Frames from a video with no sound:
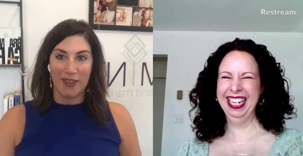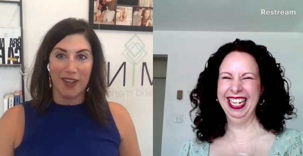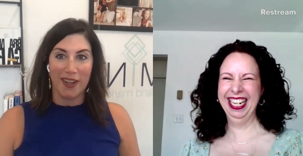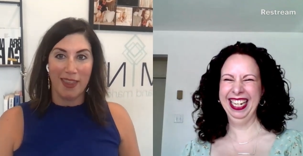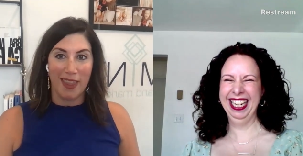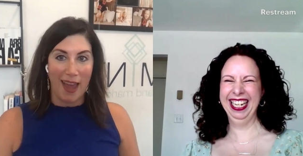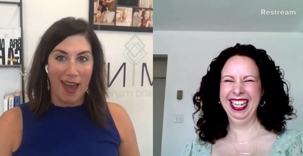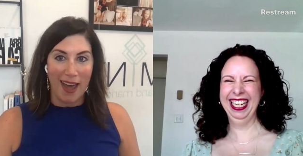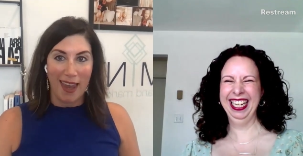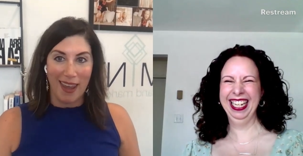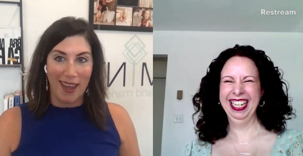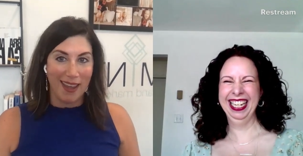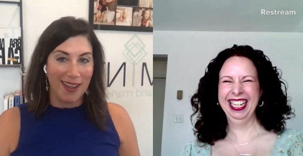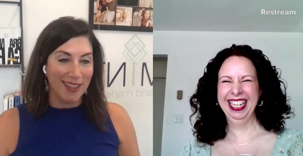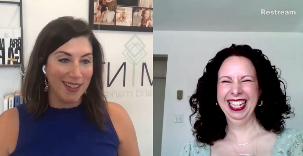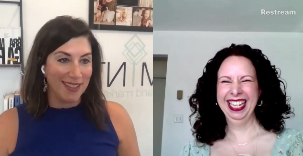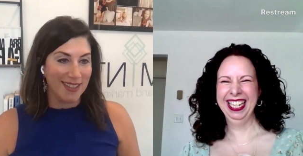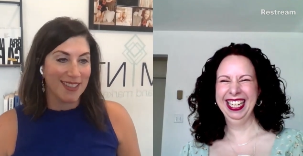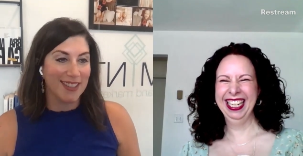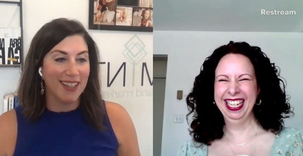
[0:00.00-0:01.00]
Speaker 1: for that
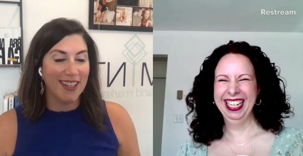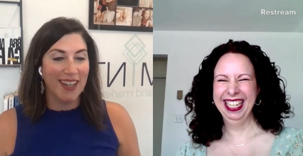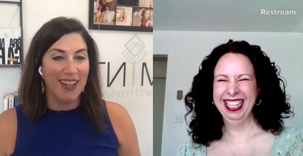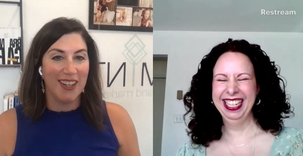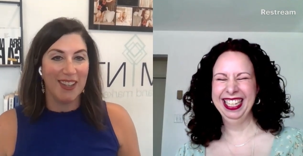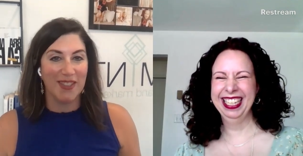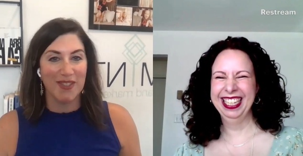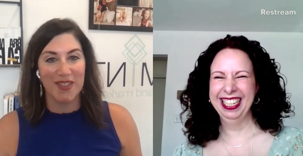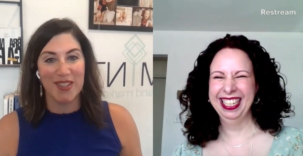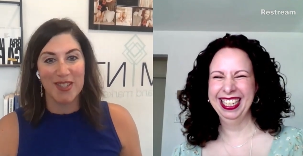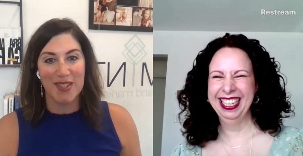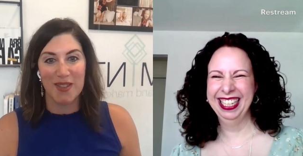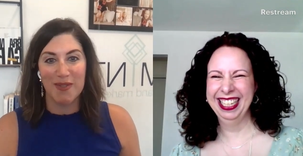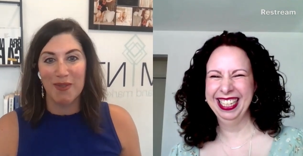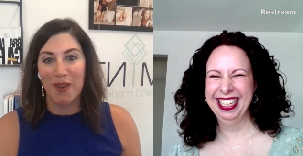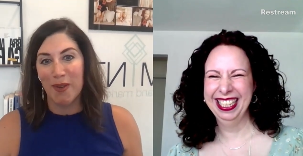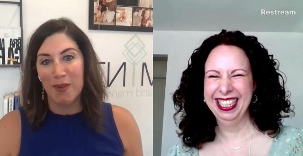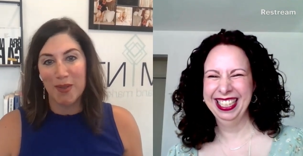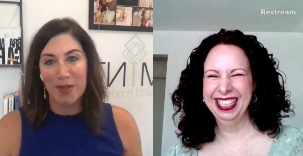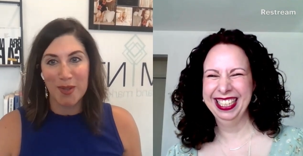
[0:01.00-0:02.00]
and um, some
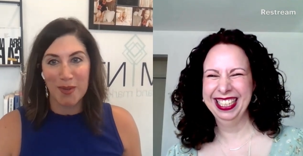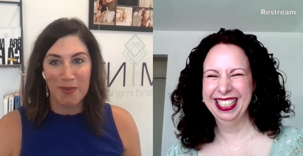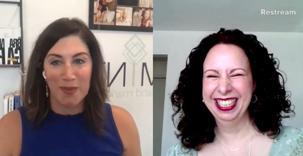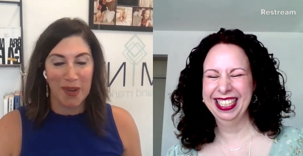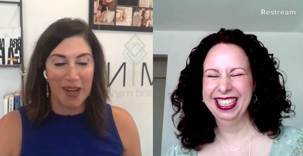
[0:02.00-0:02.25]
some